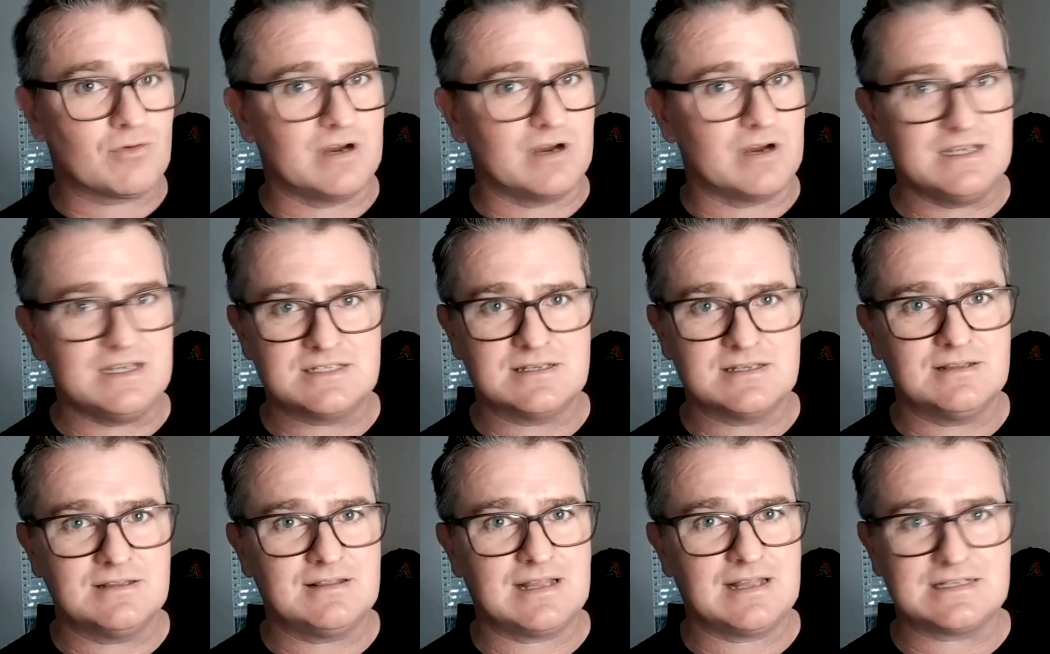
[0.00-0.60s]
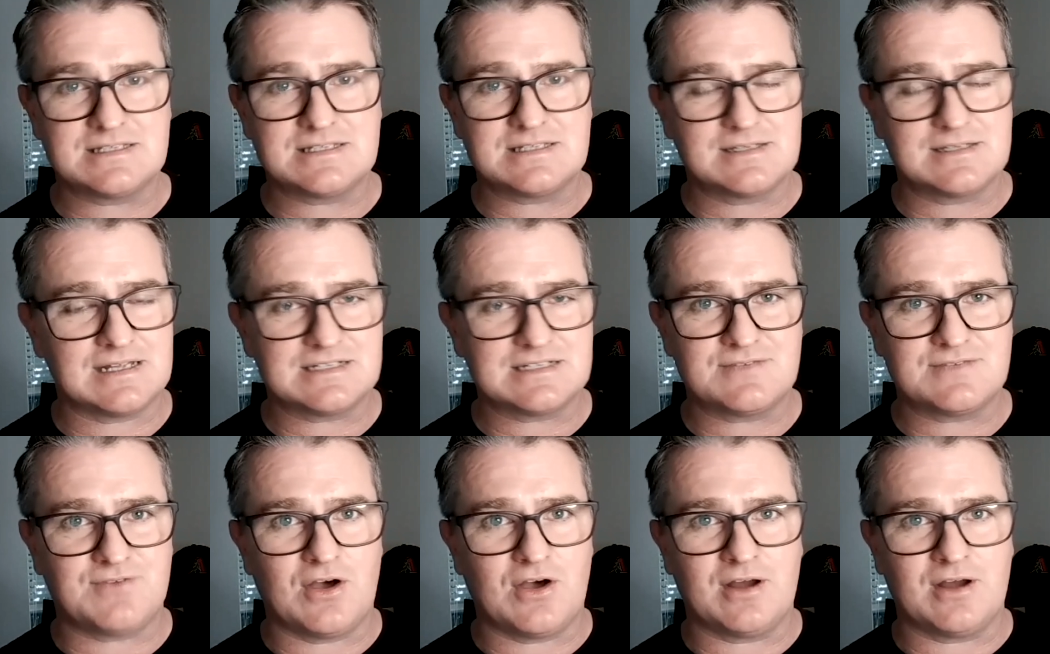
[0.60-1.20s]
reason,
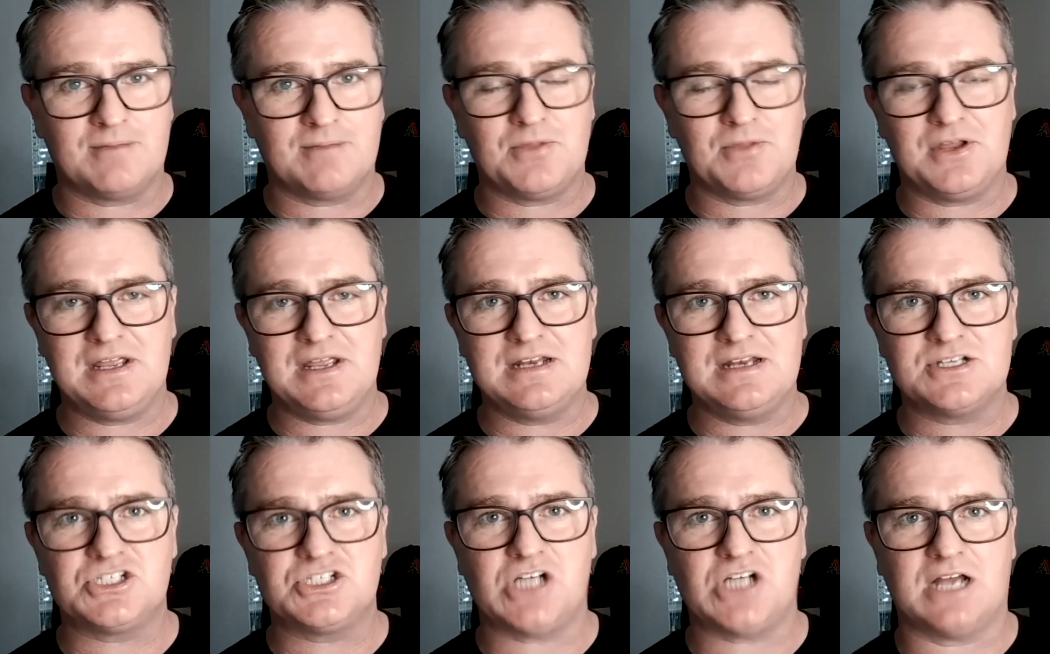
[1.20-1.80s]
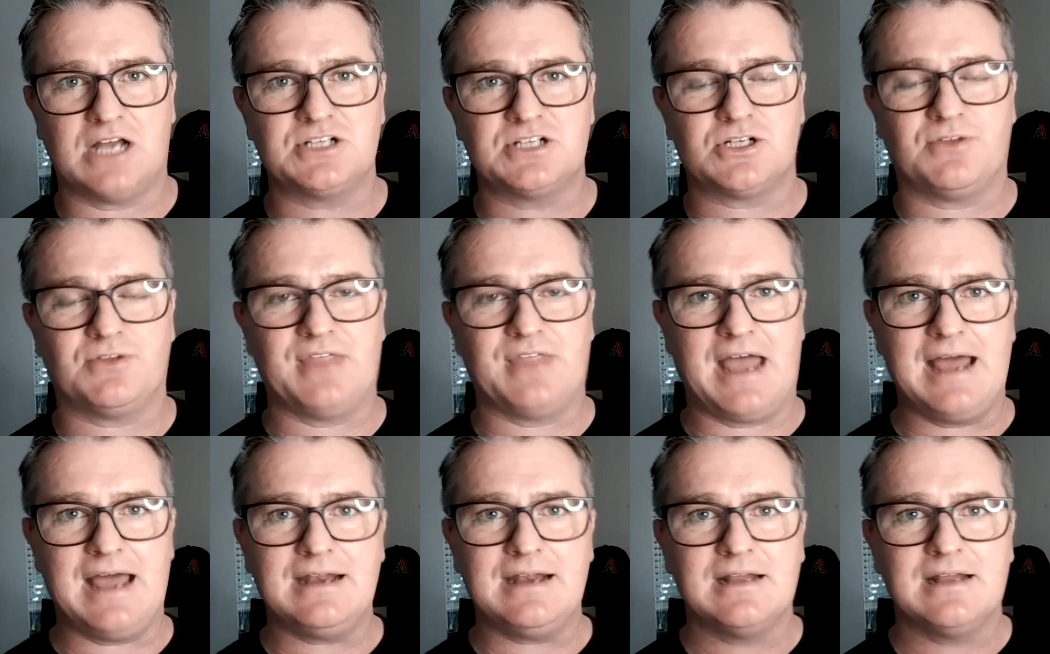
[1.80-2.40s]
that's fine. I'm not here to judge on
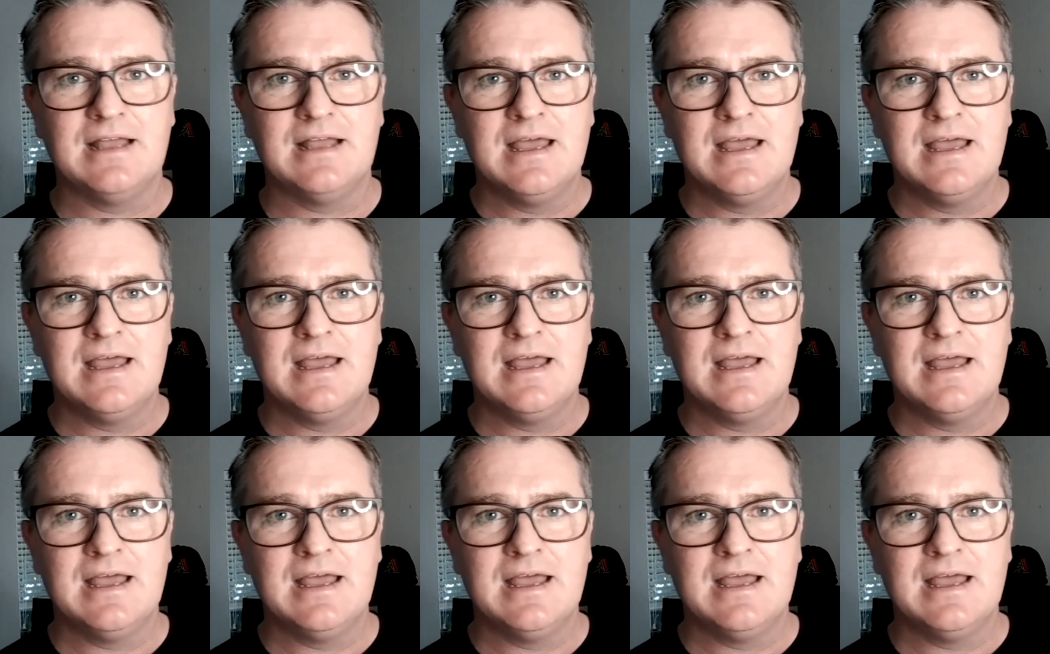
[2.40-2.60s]
that.